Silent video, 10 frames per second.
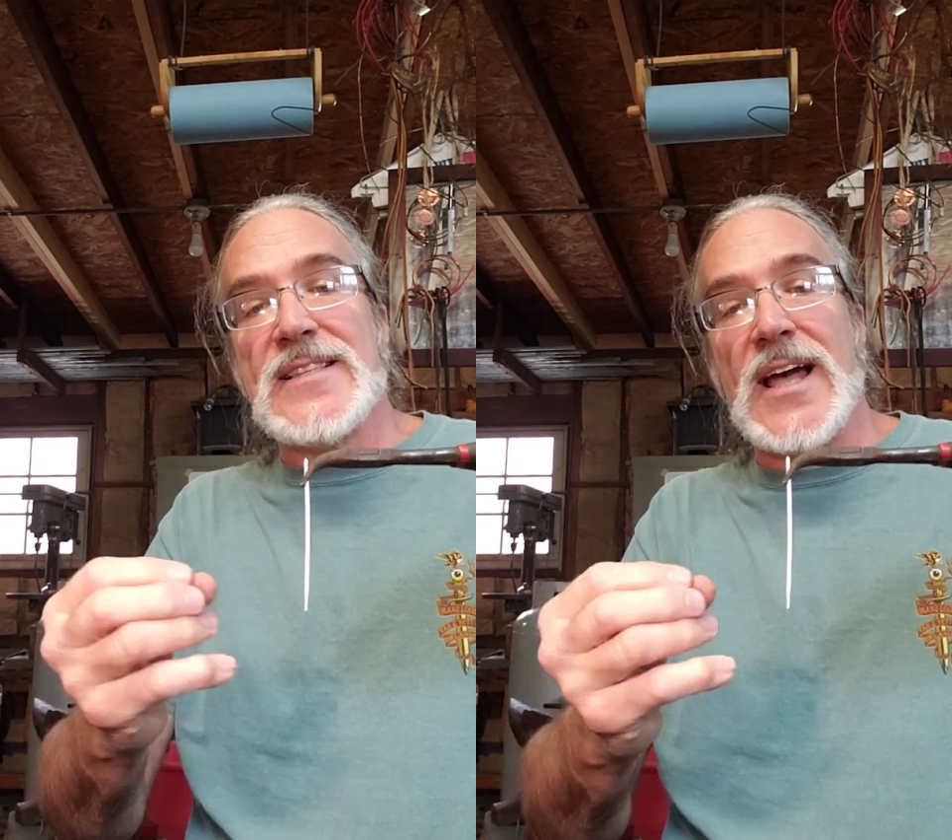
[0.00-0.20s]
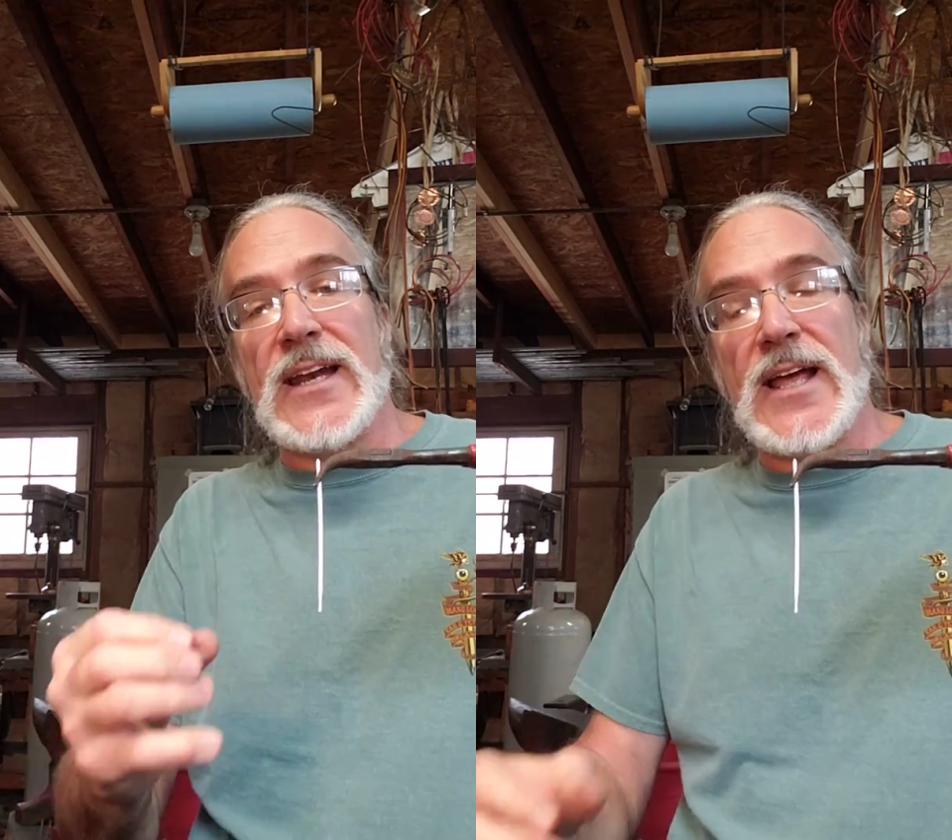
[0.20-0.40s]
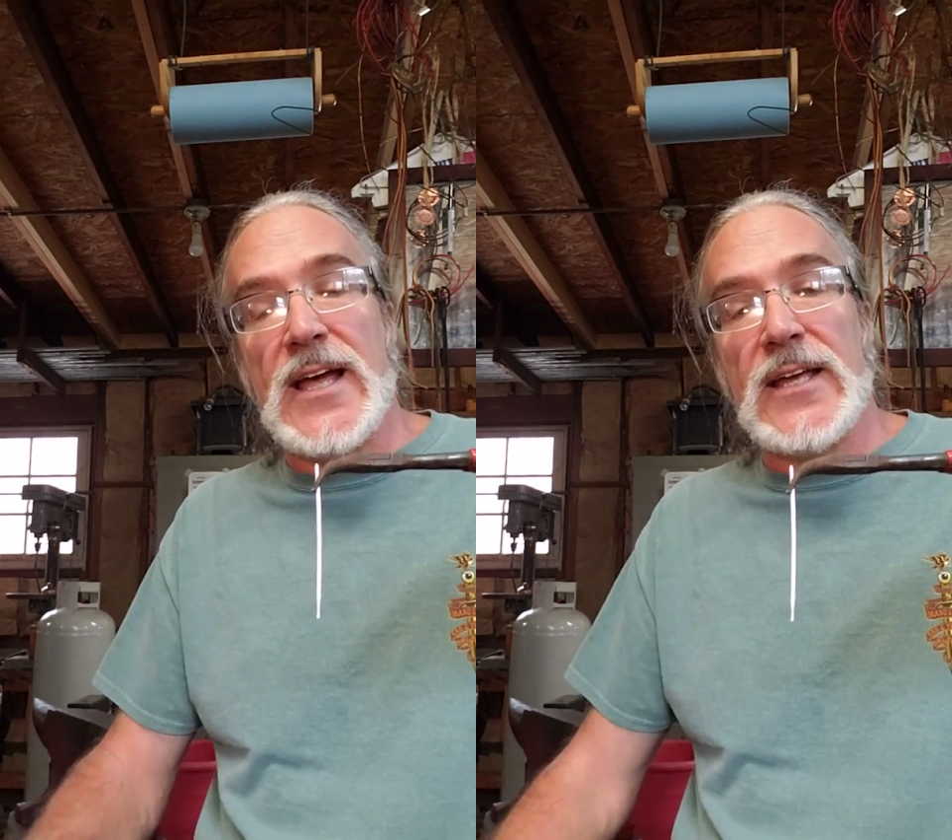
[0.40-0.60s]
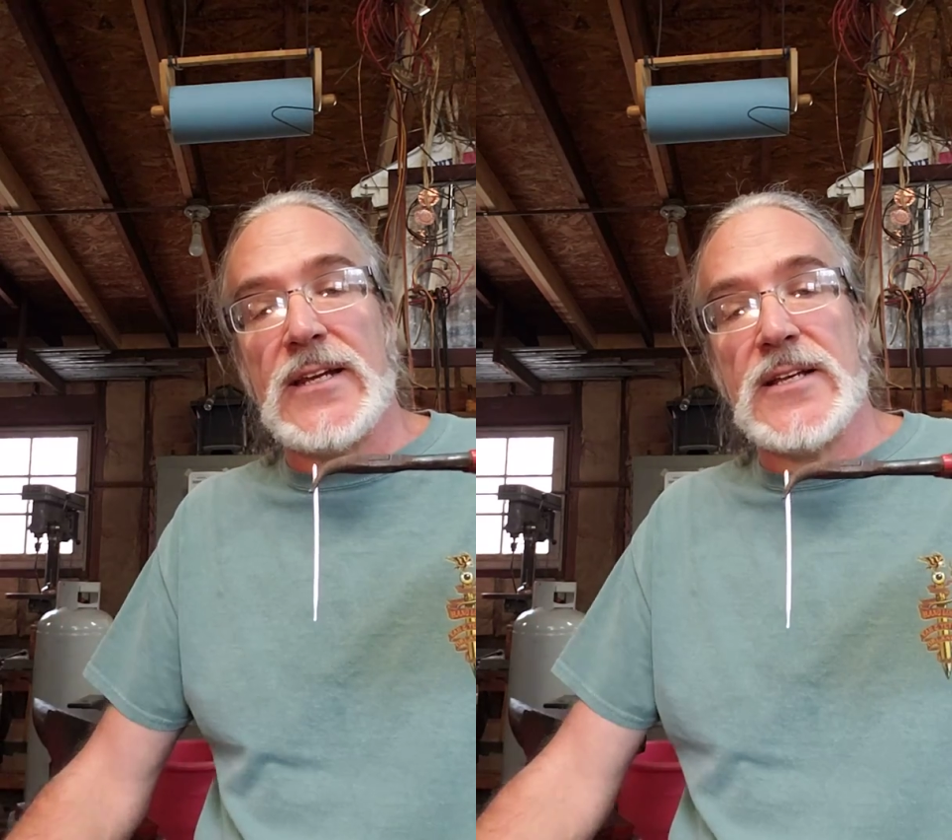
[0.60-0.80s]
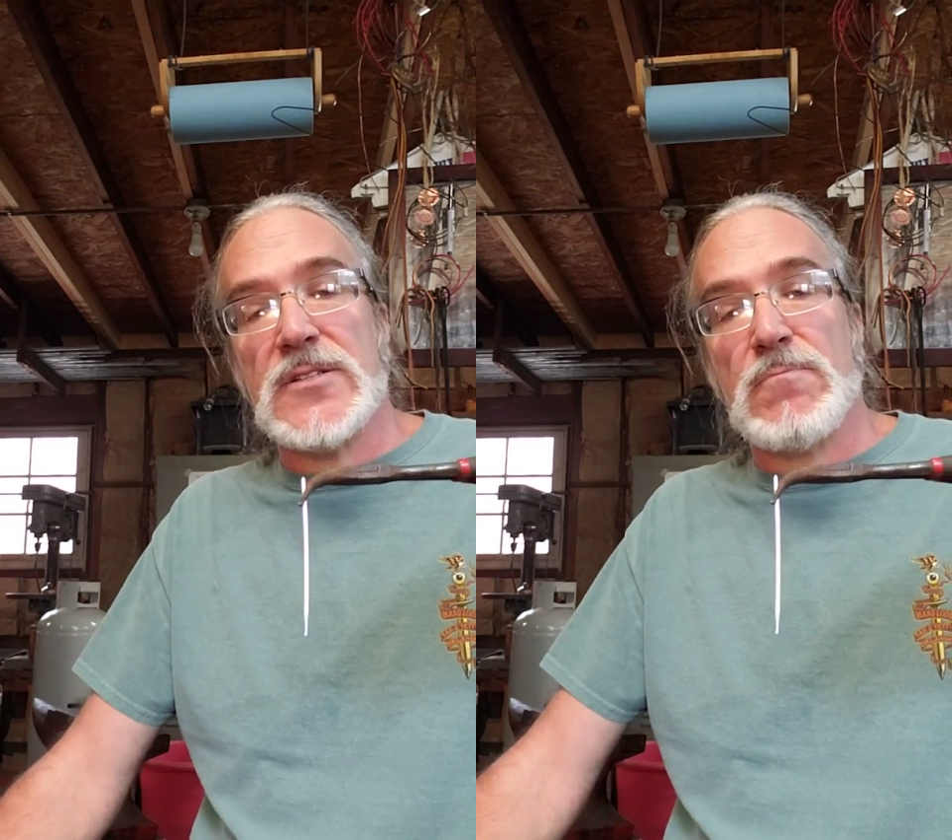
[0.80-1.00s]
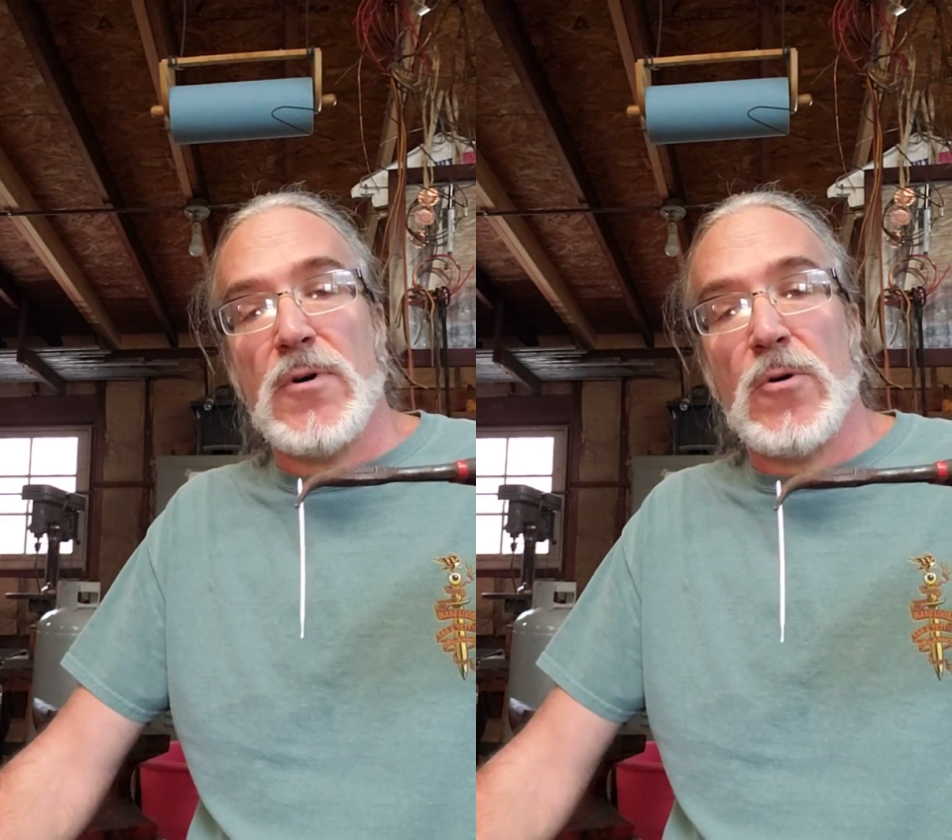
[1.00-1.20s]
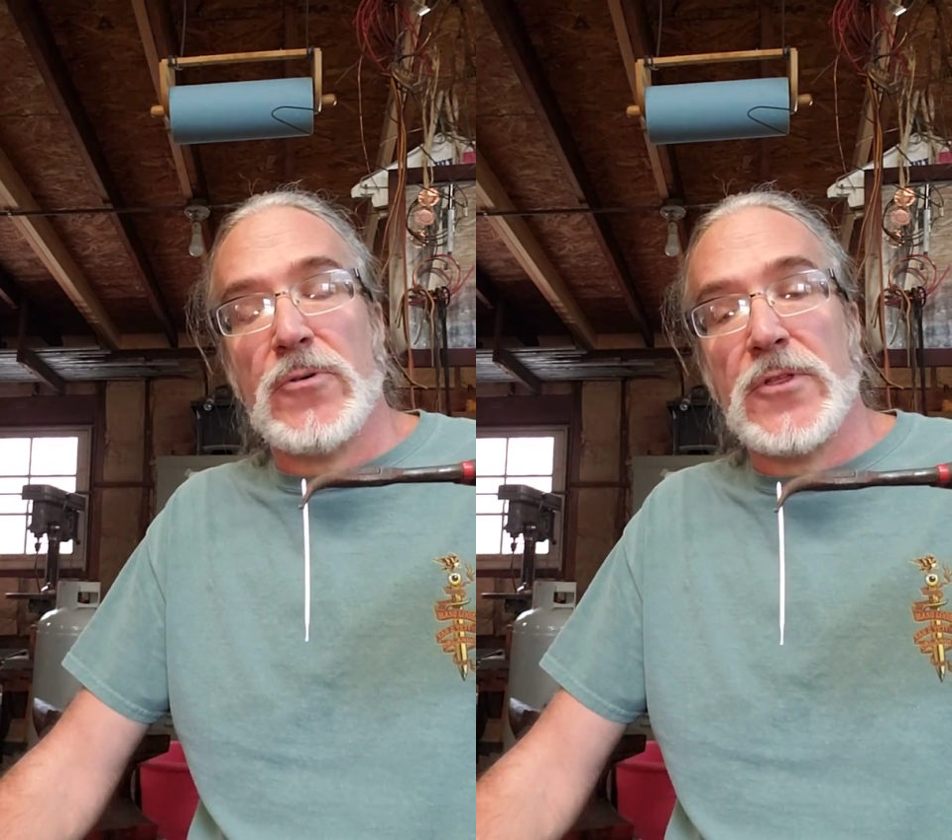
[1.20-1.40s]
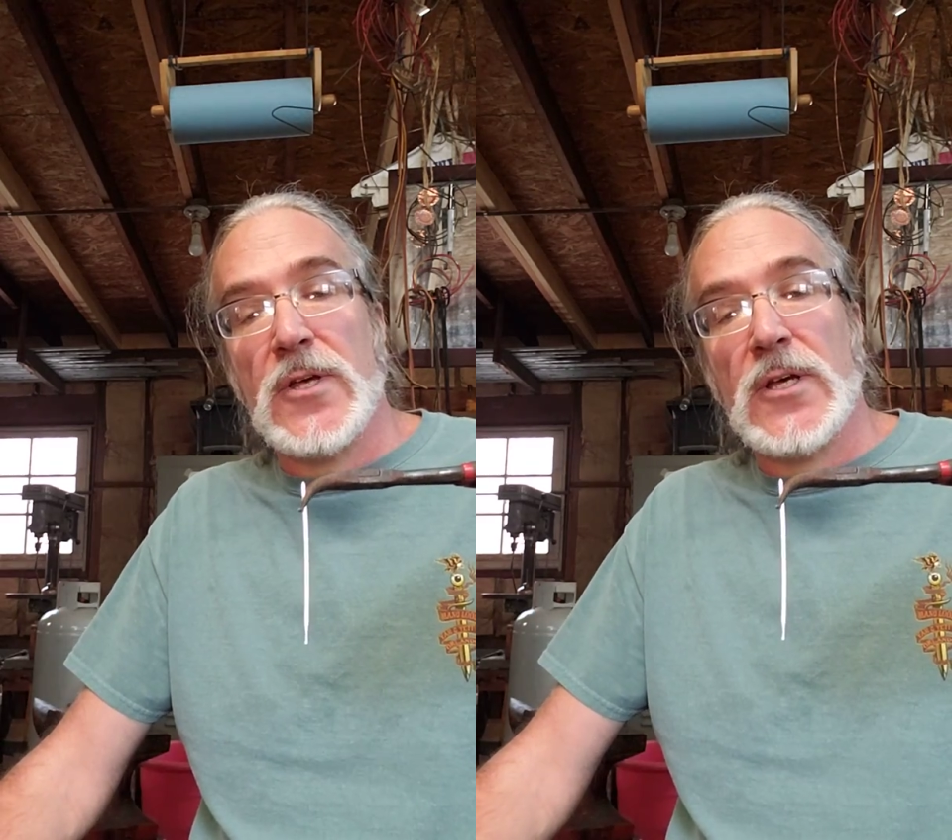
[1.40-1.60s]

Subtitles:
that head is both,